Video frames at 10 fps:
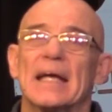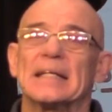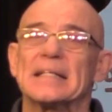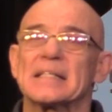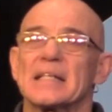
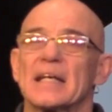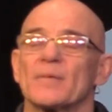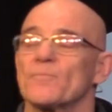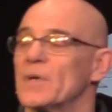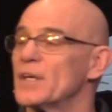and He
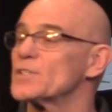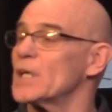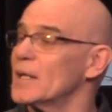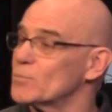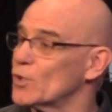said,
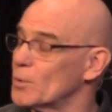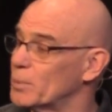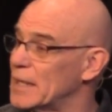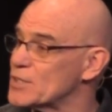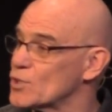Here's how I'm going to
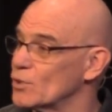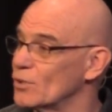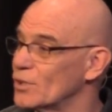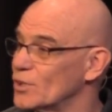bless you